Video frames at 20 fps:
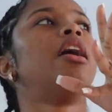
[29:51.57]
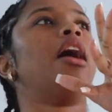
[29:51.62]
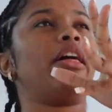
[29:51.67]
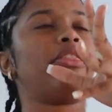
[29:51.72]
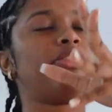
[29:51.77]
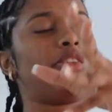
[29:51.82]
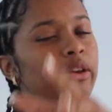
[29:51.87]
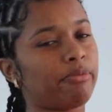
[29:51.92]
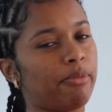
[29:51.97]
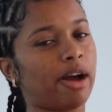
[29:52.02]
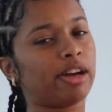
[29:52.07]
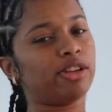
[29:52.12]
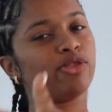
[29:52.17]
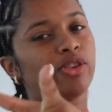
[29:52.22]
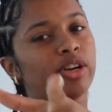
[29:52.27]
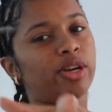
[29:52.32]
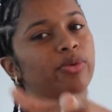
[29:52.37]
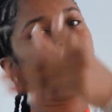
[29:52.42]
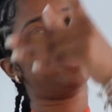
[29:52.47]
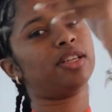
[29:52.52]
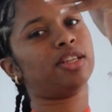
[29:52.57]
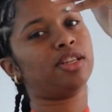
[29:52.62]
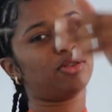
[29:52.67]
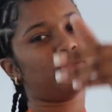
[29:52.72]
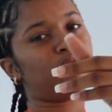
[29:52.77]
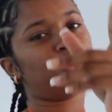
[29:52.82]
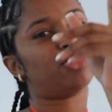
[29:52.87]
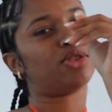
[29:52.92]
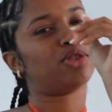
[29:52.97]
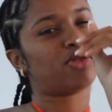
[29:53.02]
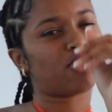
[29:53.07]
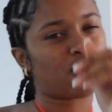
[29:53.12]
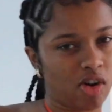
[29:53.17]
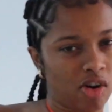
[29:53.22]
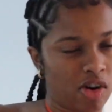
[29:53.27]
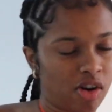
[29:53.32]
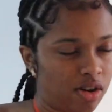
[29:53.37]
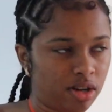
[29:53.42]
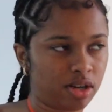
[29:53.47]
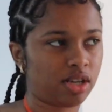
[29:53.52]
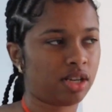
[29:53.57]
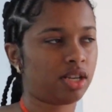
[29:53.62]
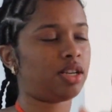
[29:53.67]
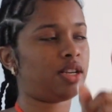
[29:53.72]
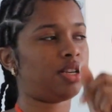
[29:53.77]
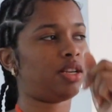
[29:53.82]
I think my drink was a little strong.